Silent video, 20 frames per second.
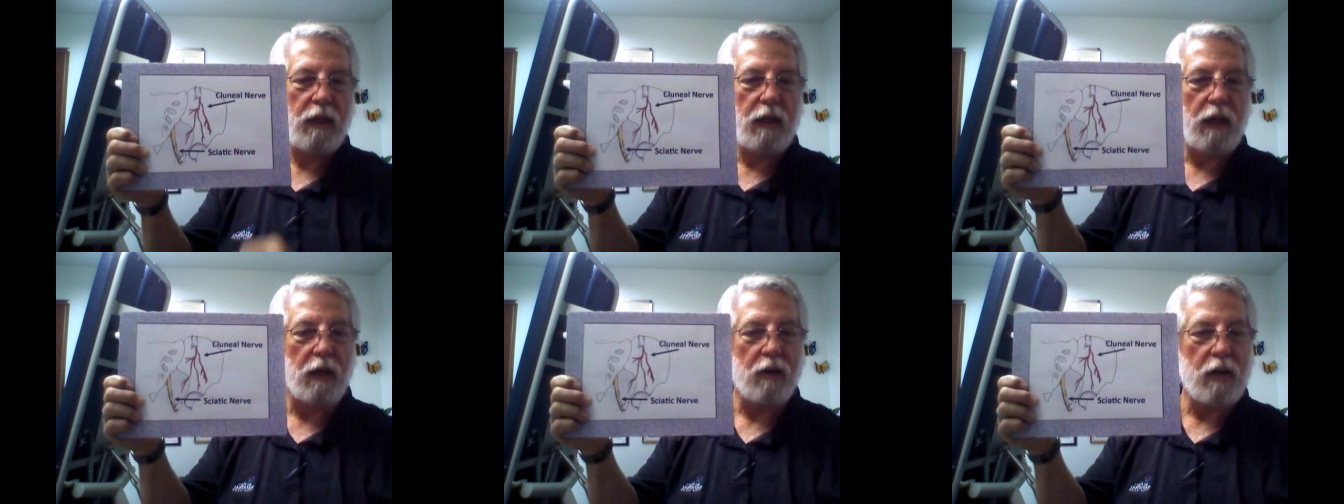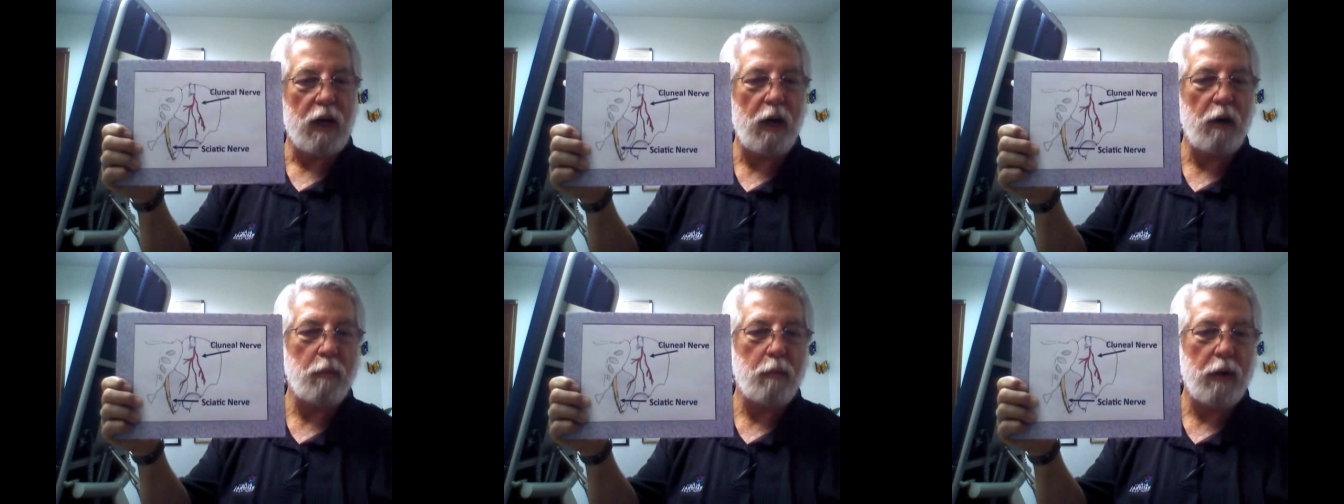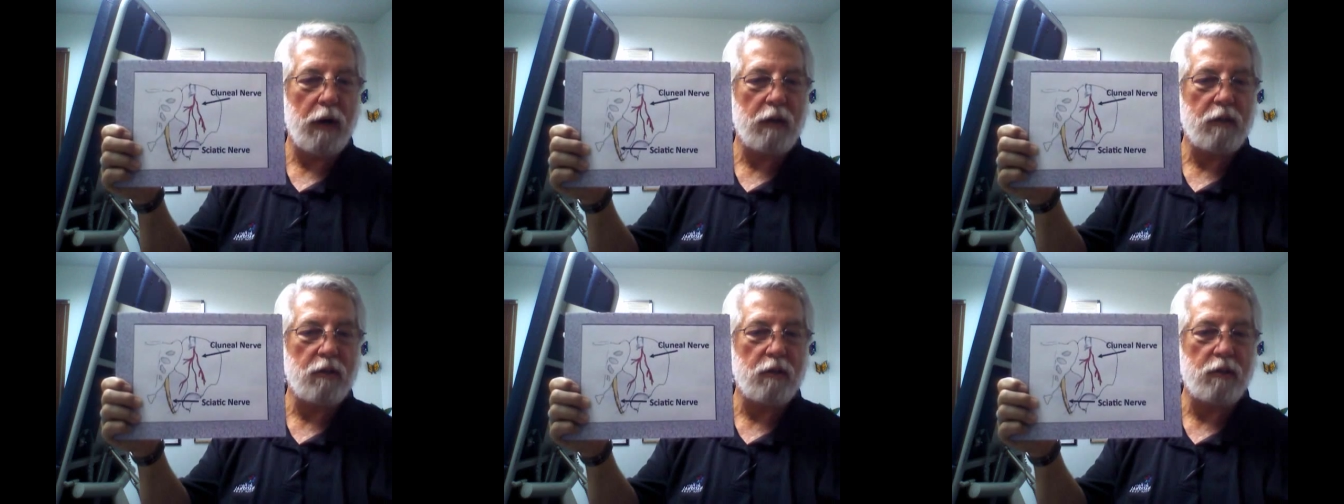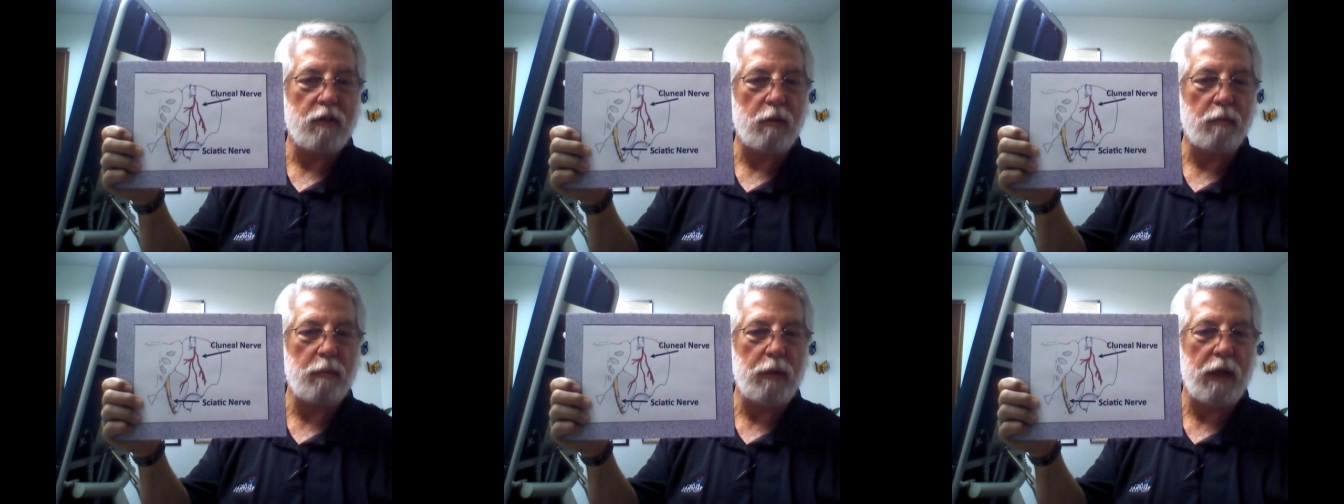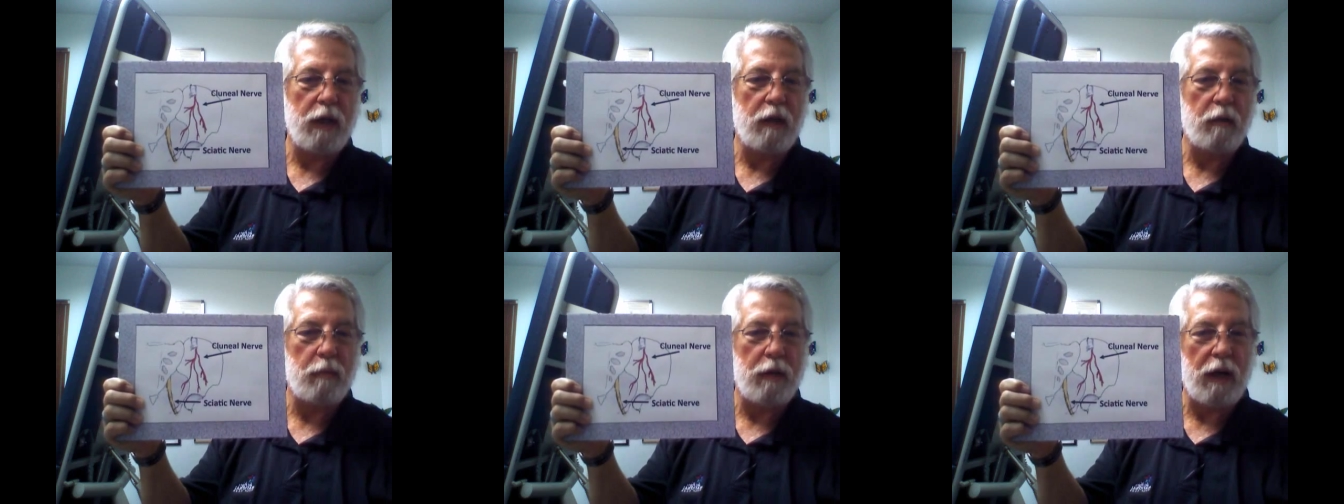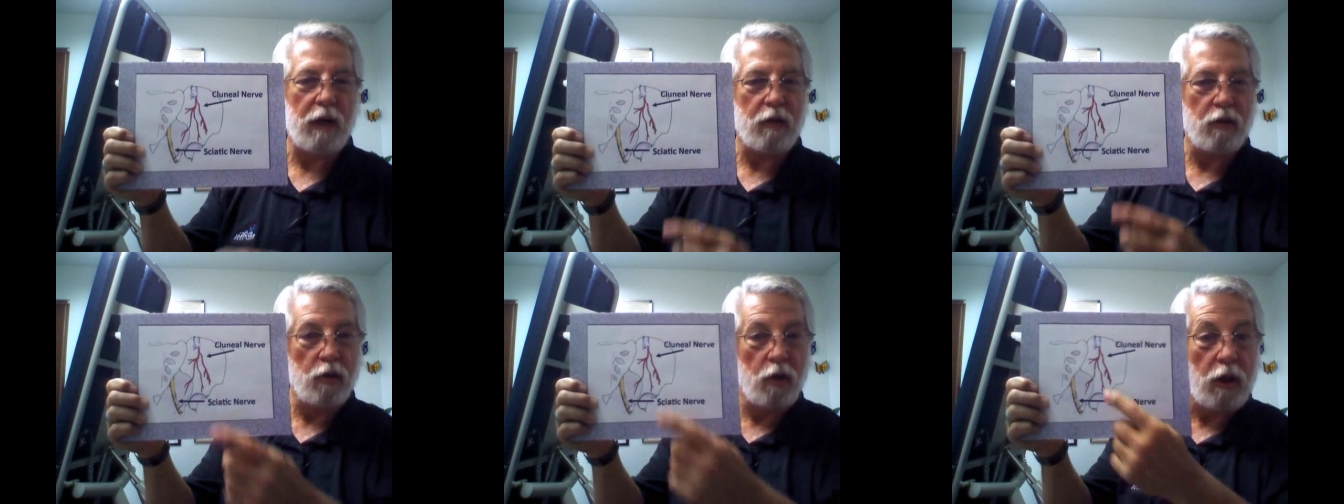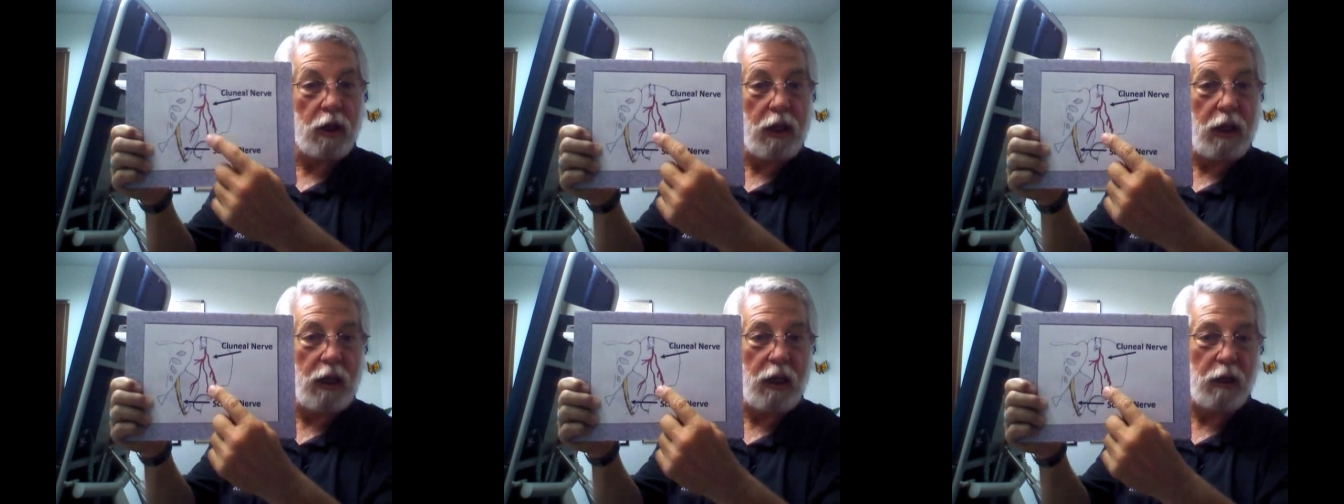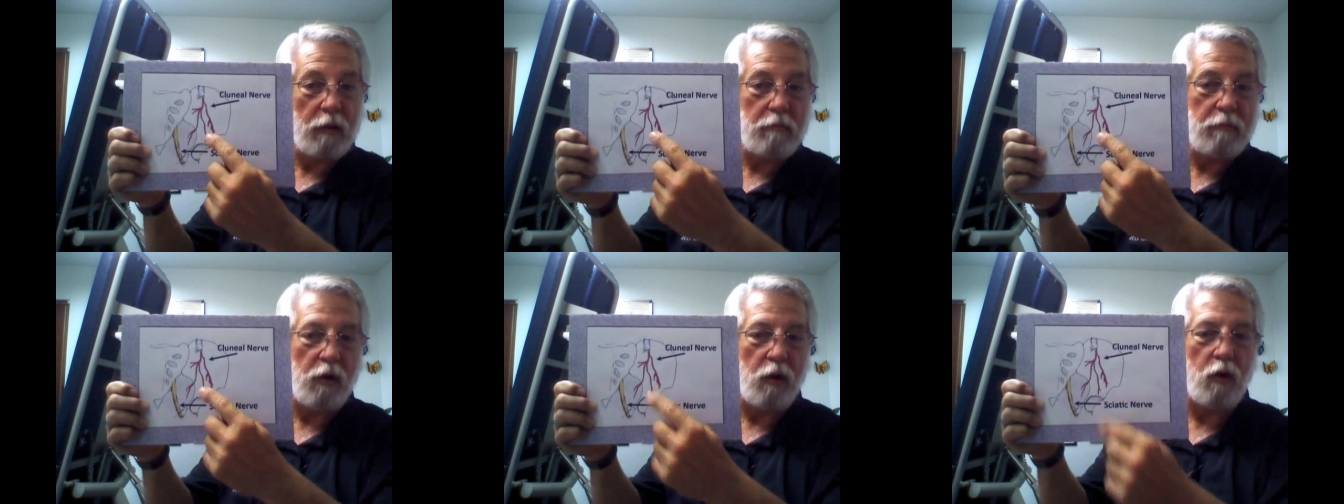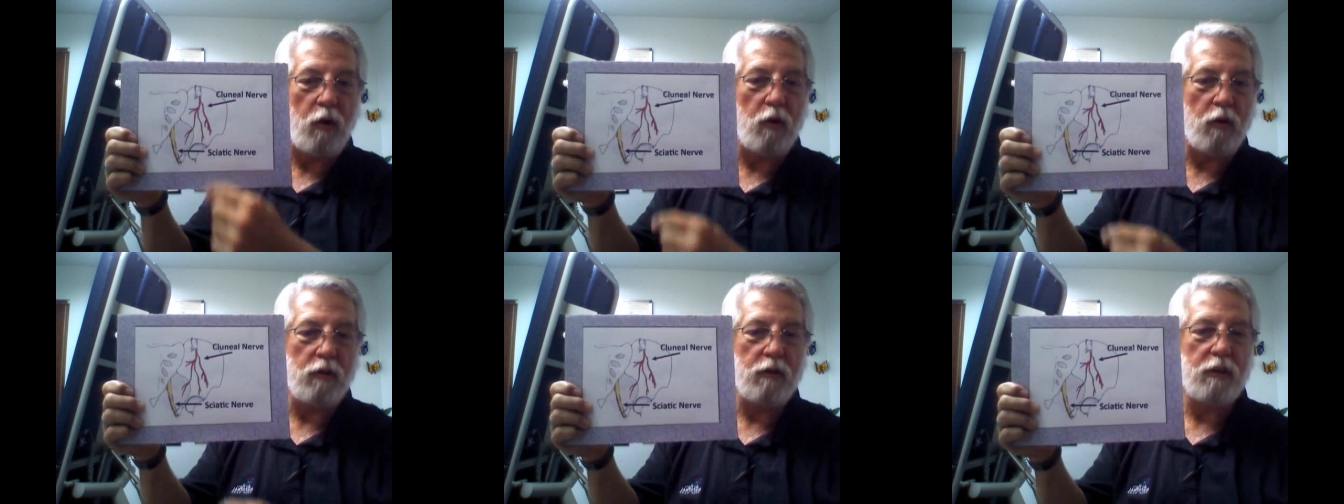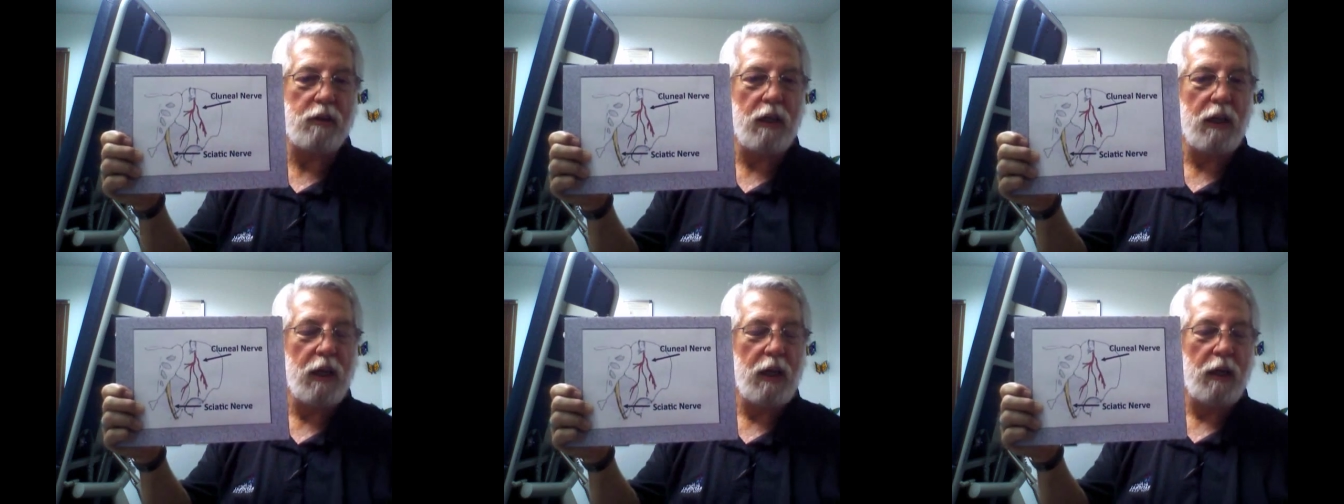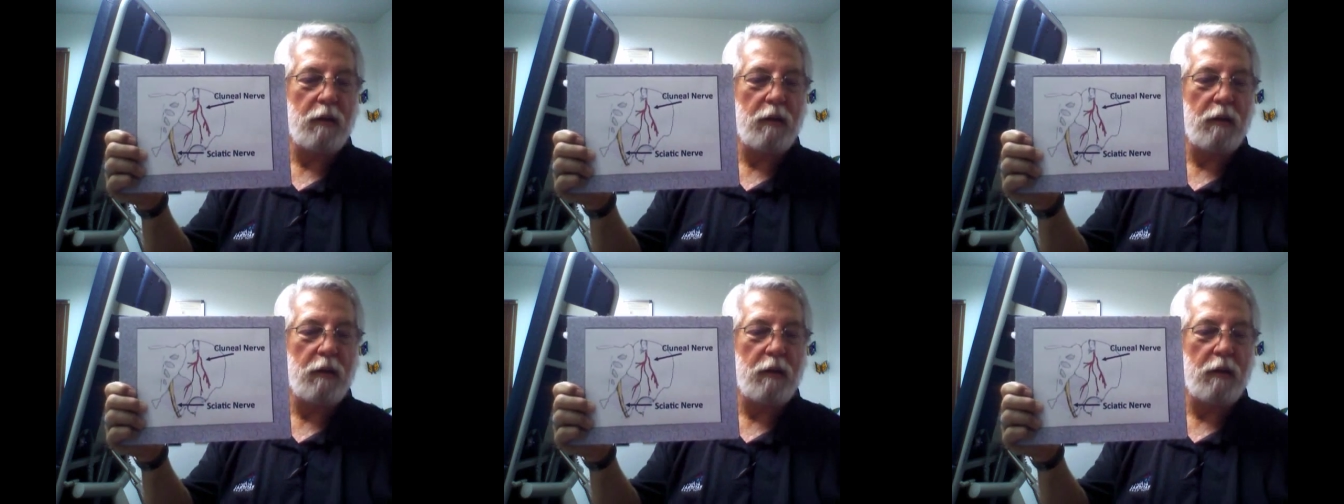Now chiropractors are big about looking at bones,